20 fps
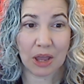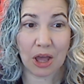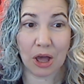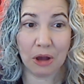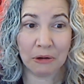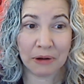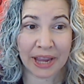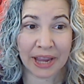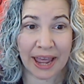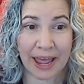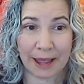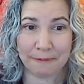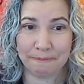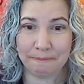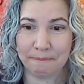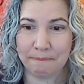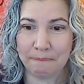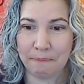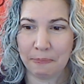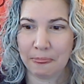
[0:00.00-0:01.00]
Okay,
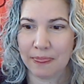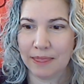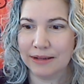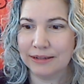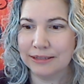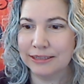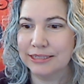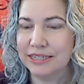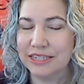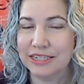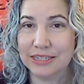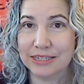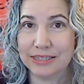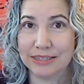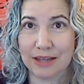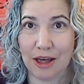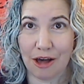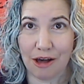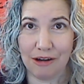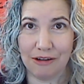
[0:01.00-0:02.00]

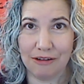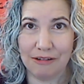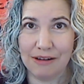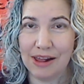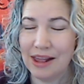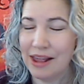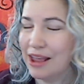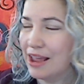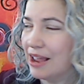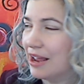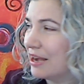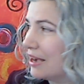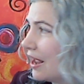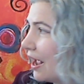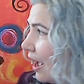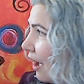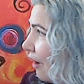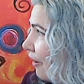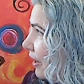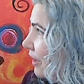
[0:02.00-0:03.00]
so
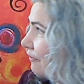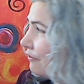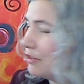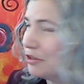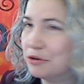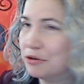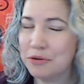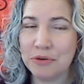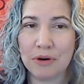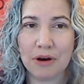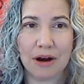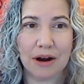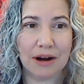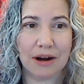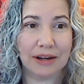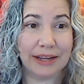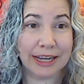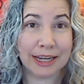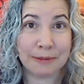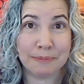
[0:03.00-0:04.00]
now if you
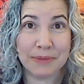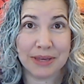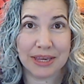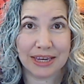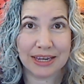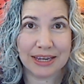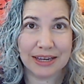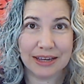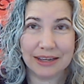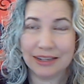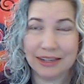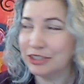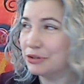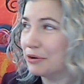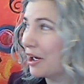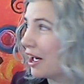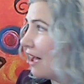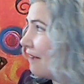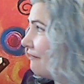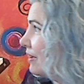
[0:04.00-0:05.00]
are like me,
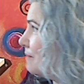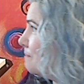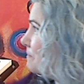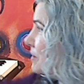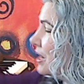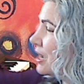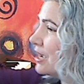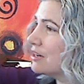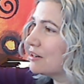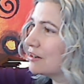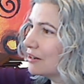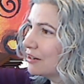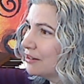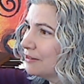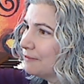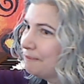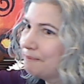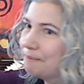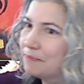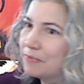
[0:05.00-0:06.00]
you have a binder
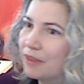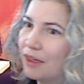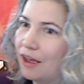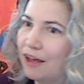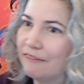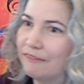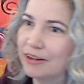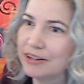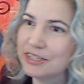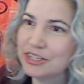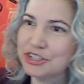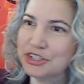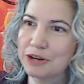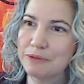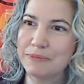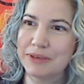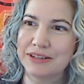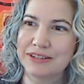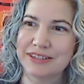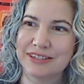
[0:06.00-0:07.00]
of
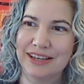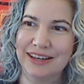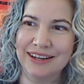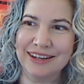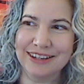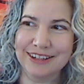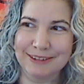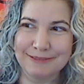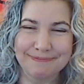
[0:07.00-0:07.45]
audition music.